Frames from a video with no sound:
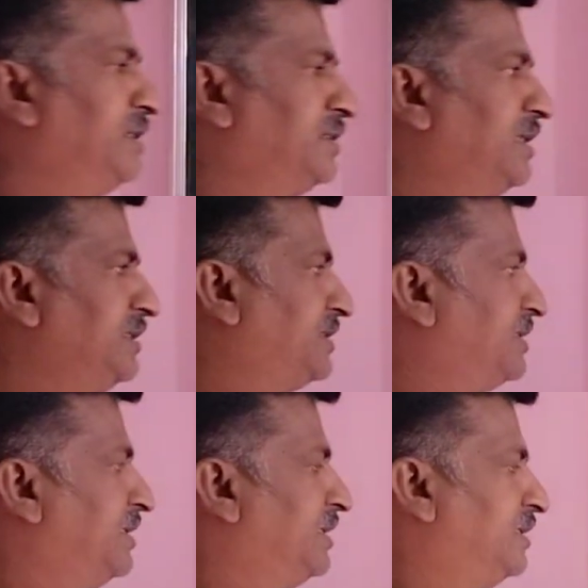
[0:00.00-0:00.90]
cells?
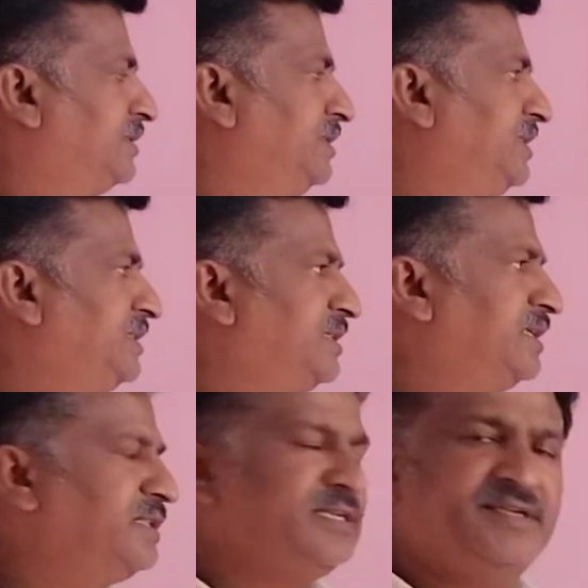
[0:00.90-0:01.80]
So these are
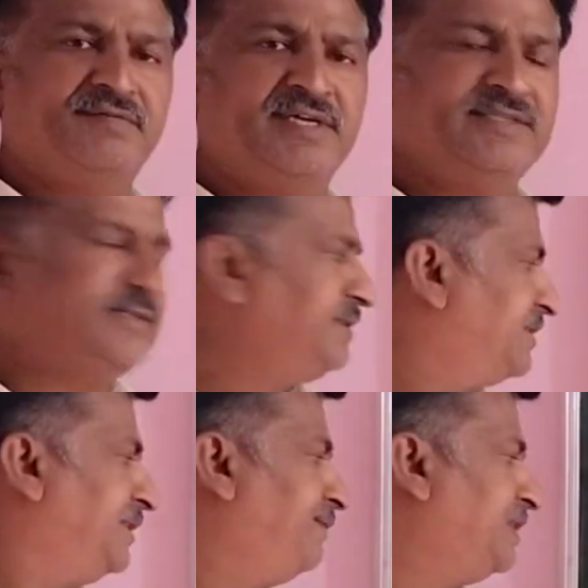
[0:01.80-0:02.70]
the devices
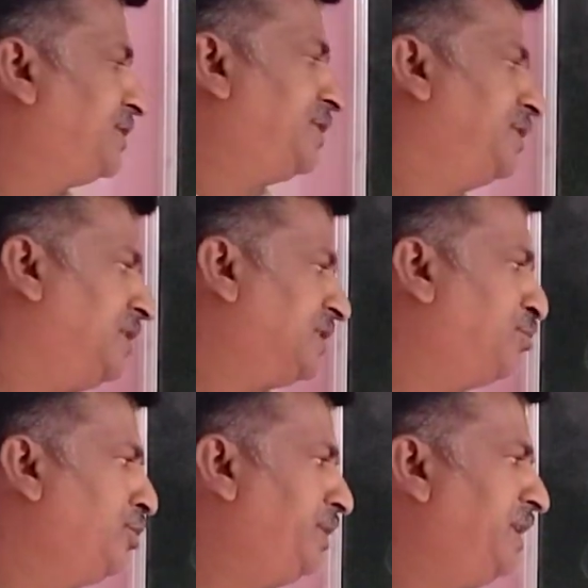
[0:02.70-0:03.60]
in which the
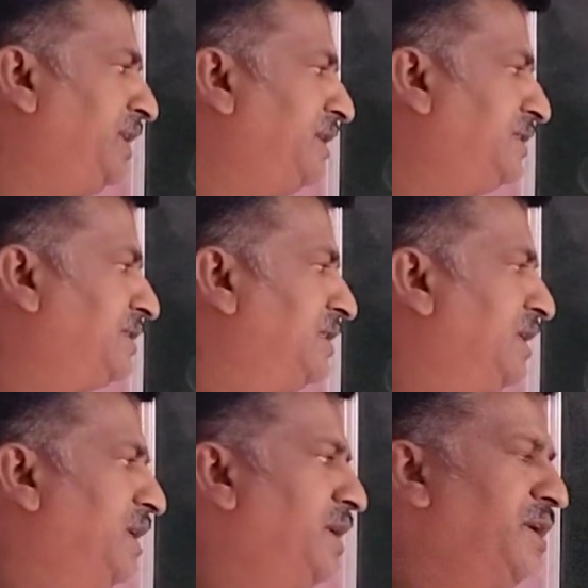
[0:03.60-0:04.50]
spontaneous
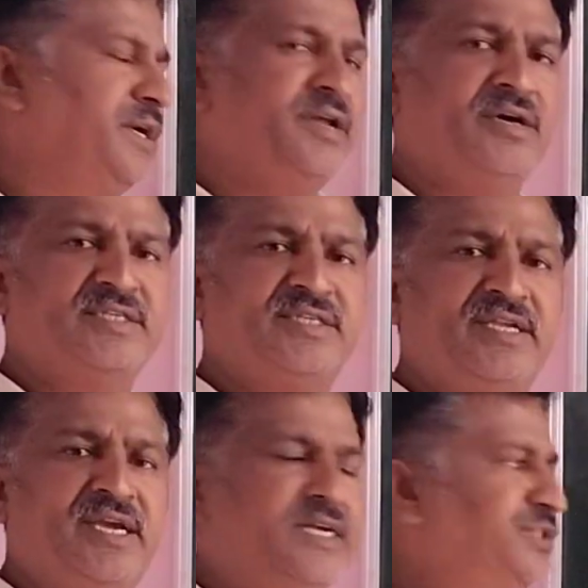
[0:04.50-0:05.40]
redox
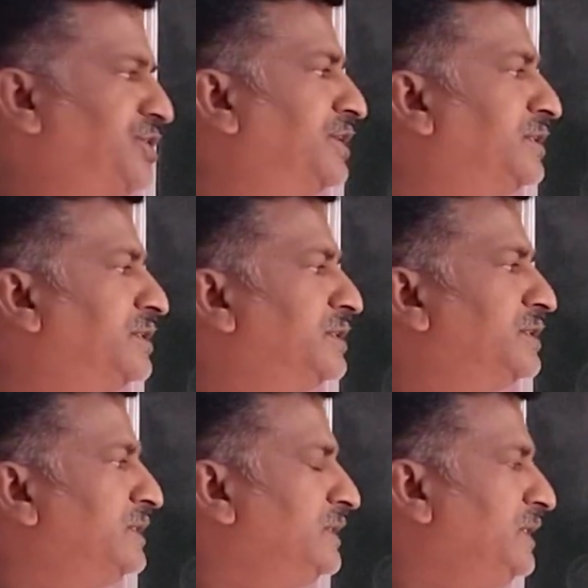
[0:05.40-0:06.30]
reaction
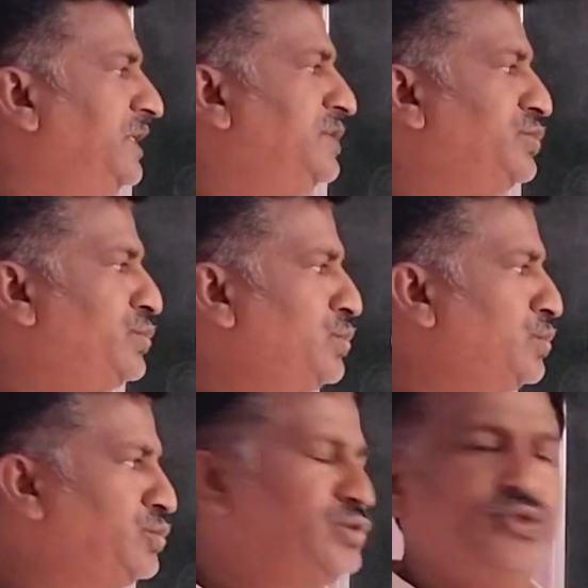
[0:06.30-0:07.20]
is
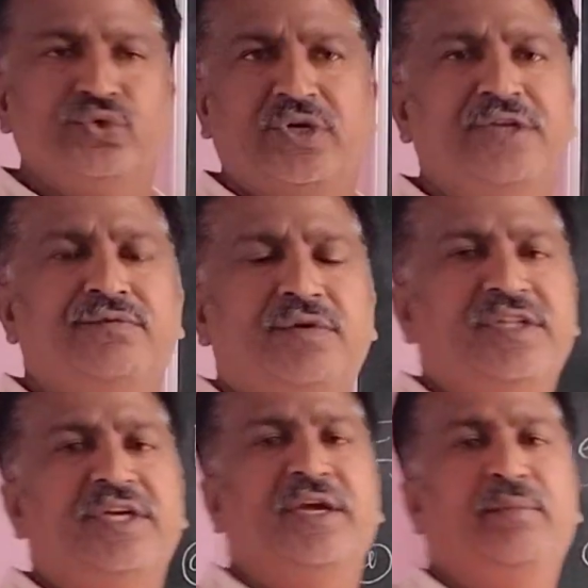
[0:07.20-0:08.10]
used to
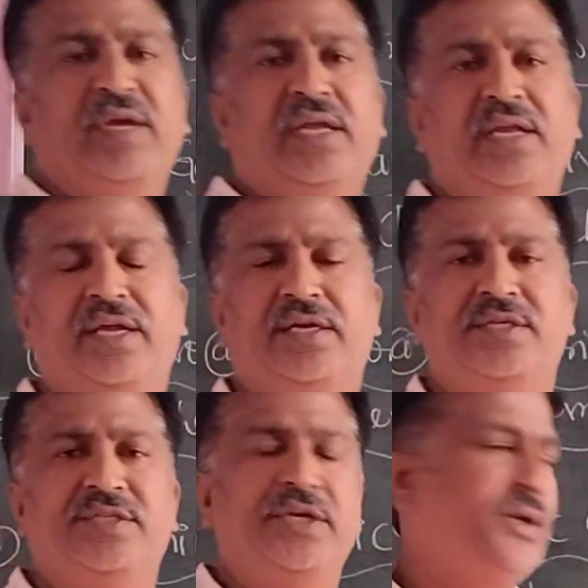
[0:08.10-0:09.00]
convert the chemical
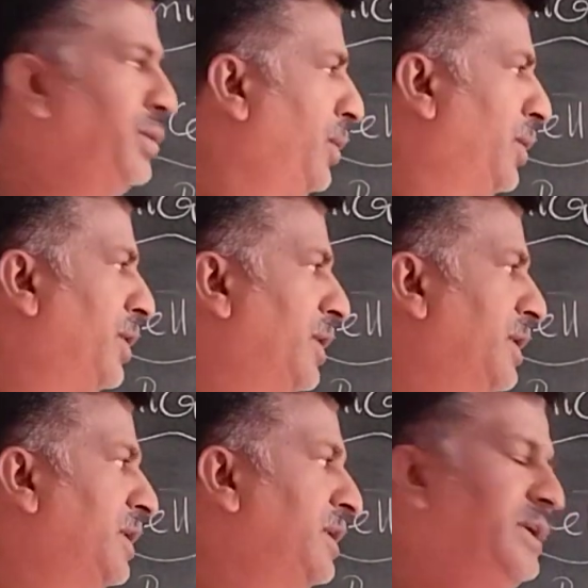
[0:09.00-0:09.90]
energy into
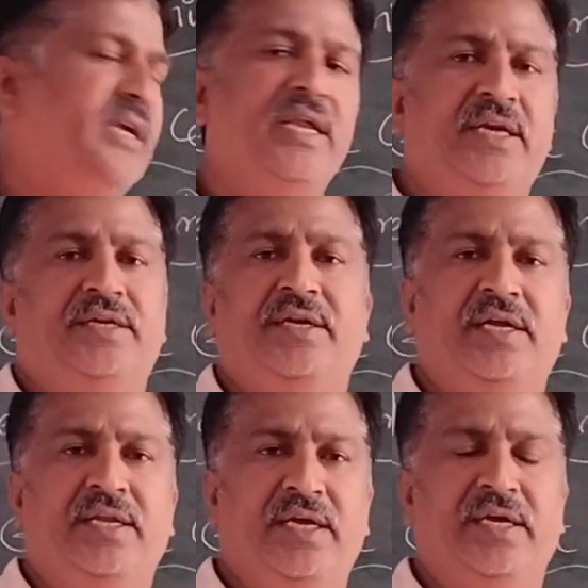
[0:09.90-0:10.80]

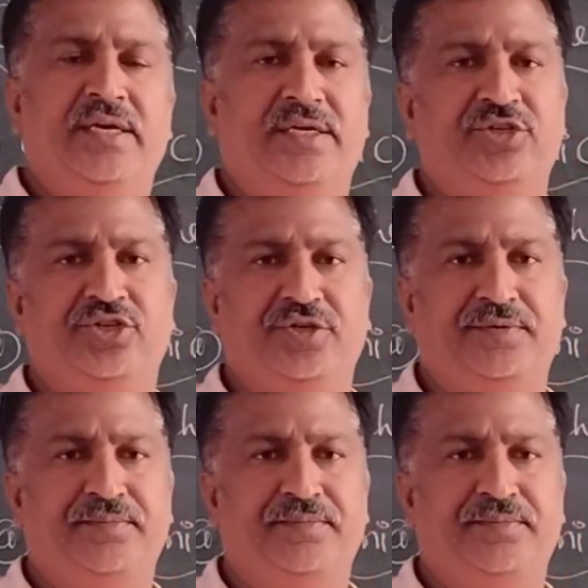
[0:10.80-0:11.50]
electrical energy.